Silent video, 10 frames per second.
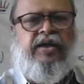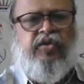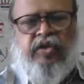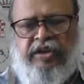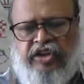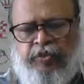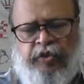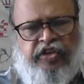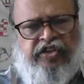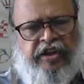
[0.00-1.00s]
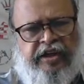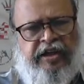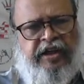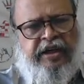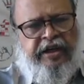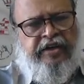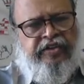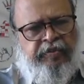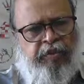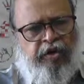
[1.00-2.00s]
So in this position, it is
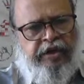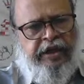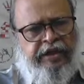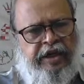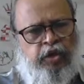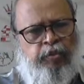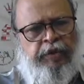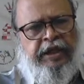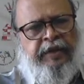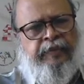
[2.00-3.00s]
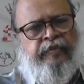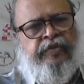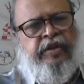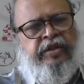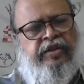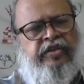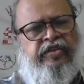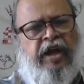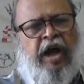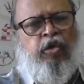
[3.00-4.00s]
important that you play this,
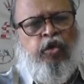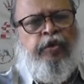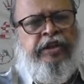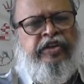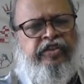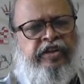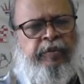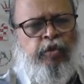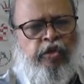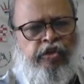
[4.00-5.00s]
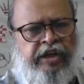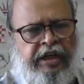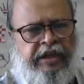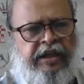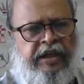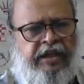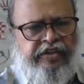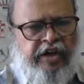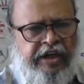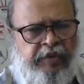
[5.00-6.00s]
how to win this game originally,
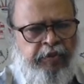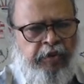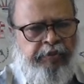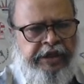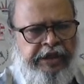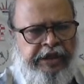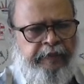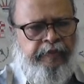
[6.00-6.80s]
starting from beginning.